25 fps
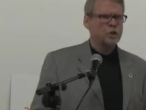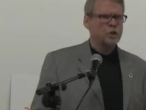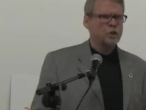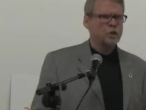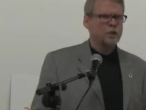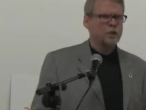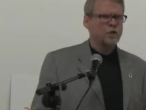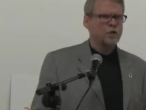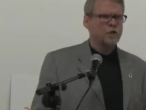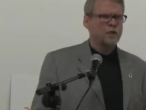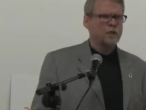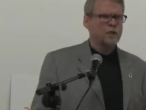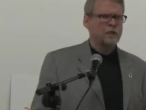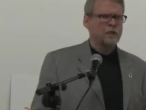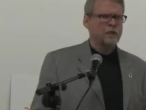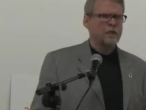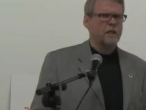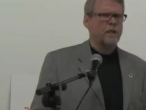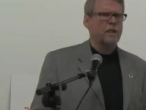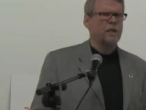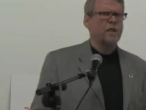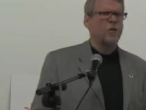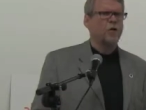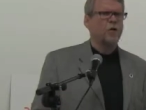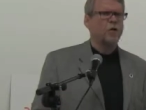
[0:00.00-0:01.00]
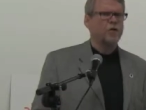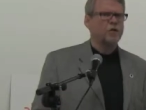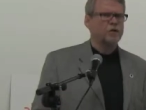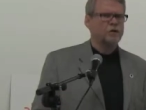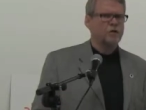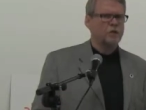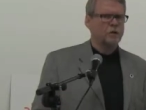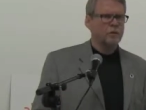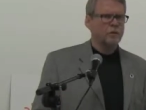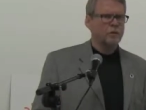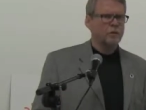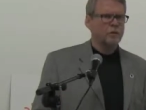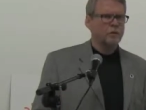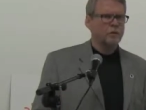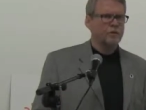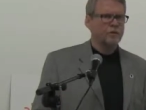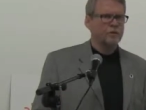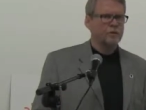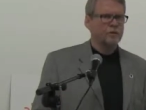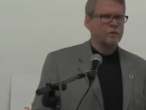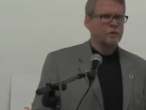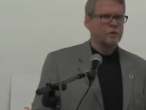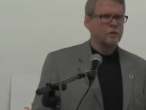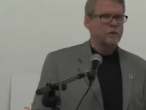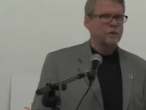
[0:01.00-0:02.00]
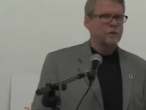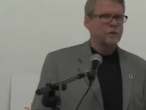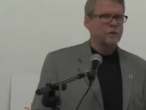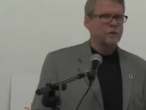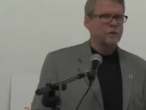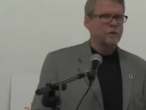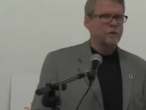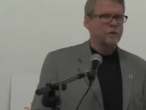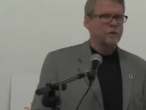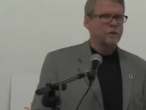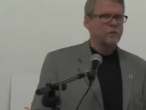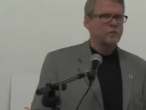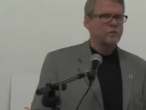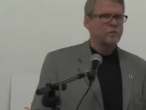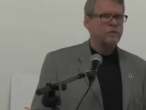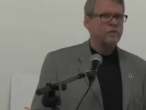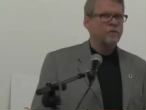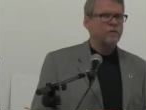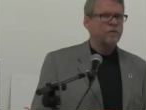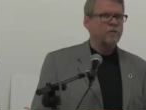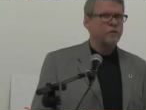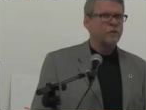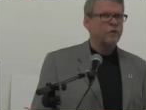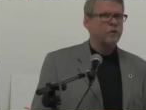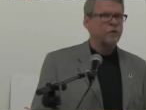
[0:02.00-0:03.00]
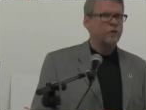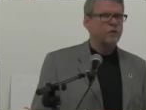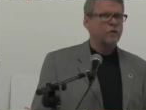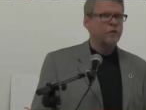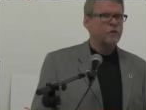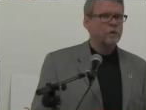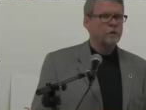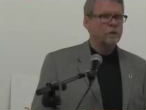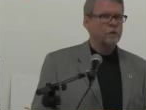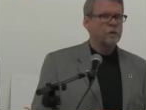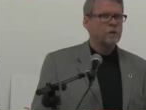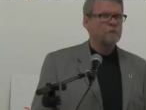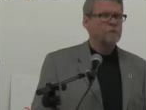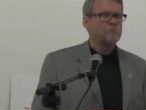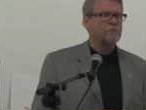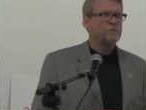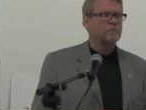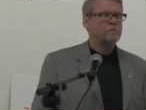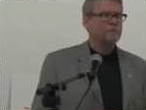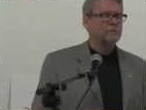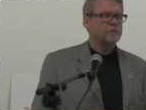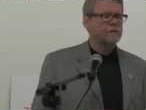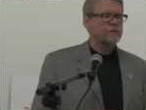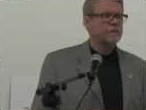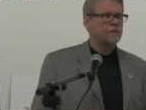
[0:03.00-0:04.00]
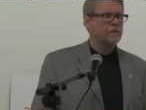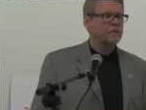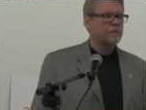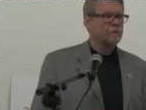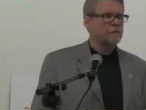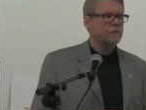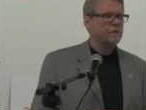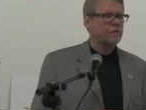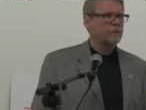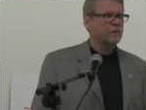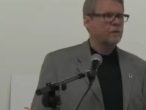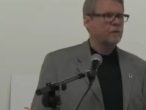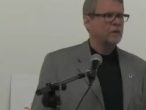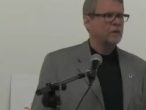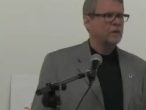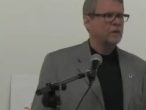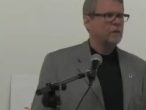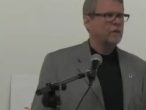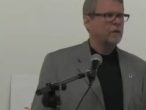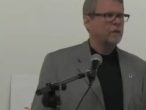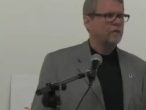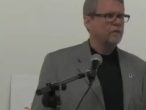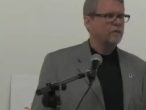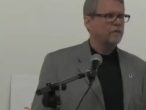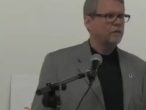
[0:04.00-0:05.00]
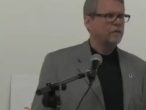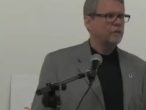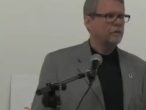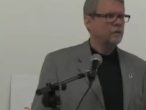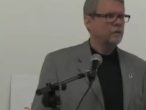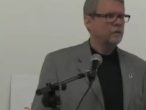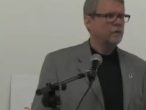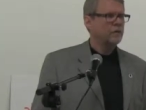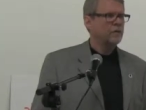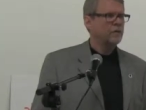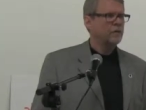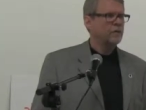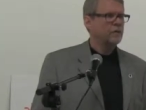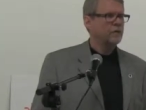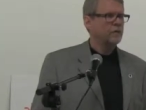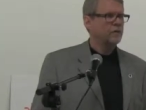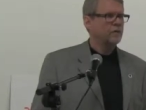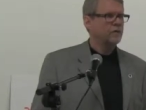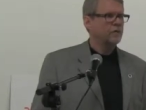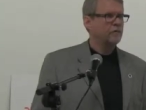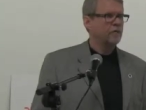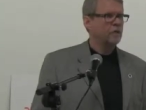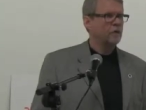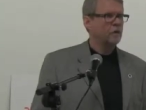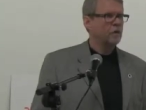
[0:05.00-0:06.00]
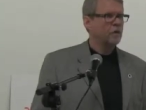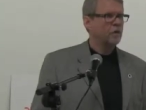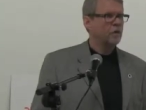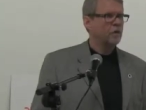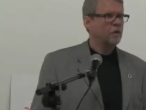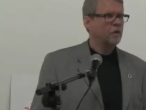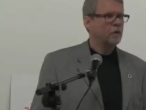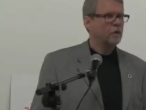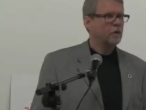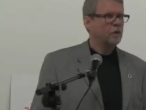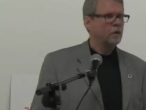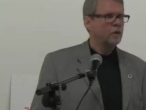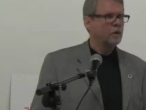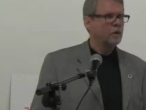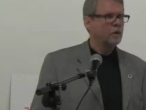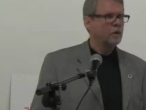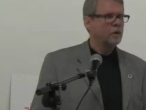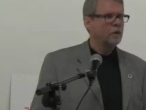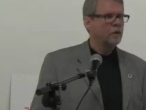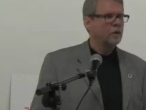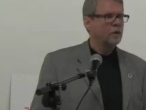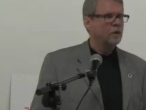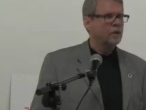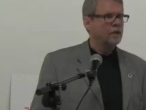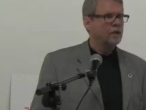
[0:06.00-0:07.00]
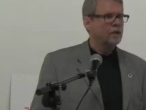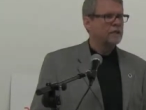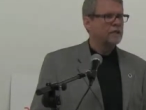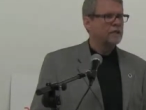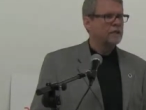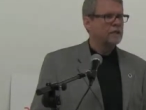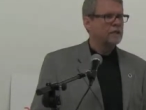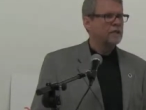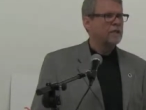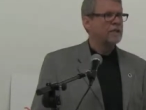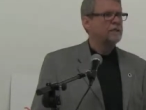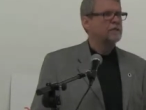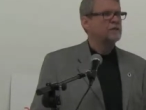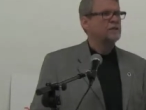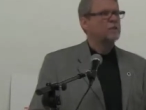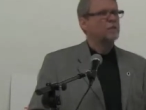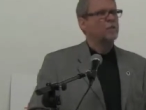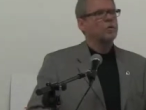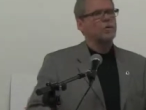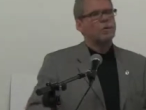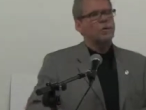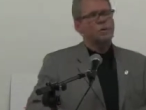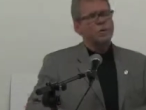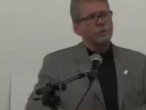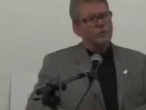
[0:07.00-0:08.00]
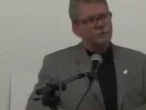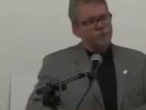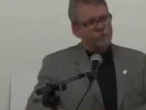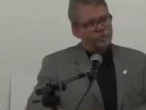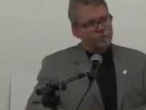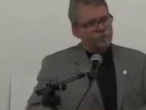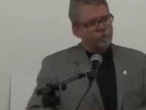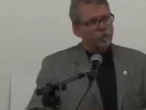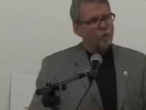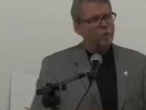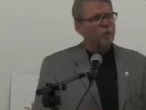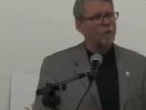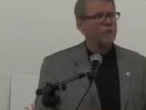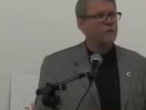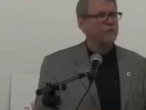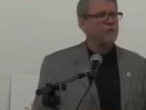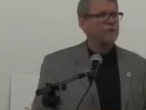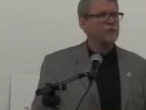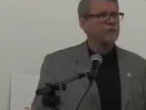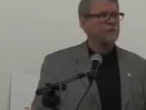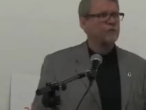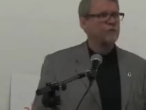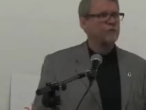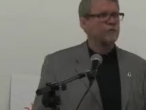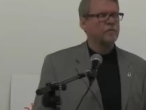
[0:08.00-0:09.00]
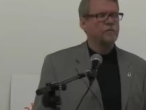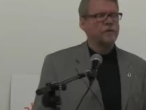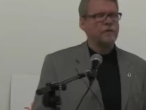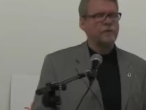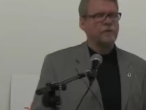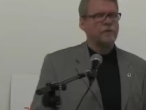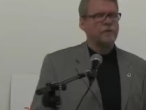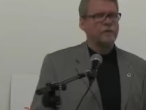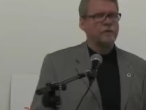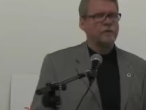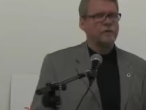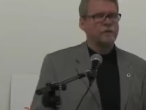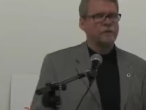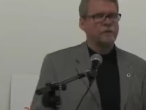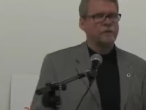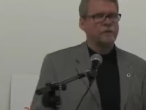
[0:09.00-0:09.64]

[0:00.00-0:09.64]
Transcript: used to take large numbers before September 11, 2001. That changed almost the whole picture overnight.